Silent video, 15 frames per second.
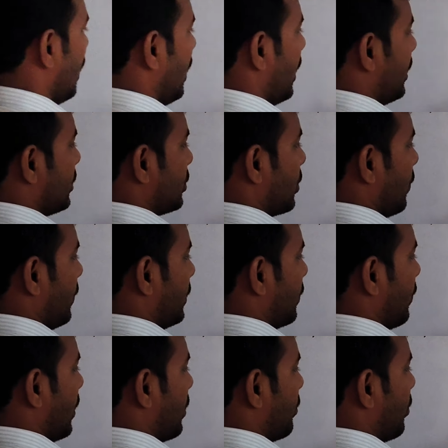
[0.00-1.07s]
Let us go with
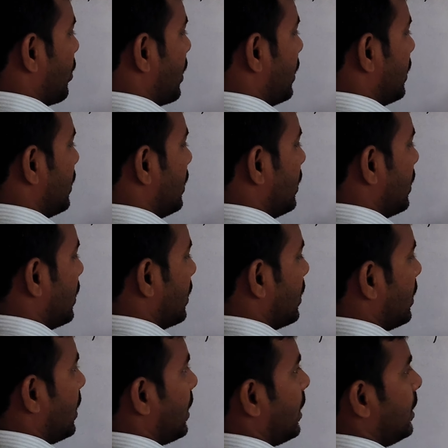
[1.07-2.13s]
one more,
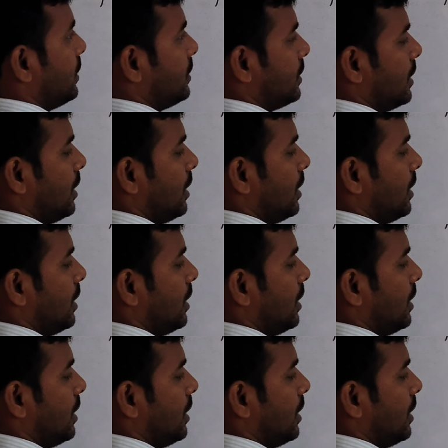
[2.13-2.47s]
that is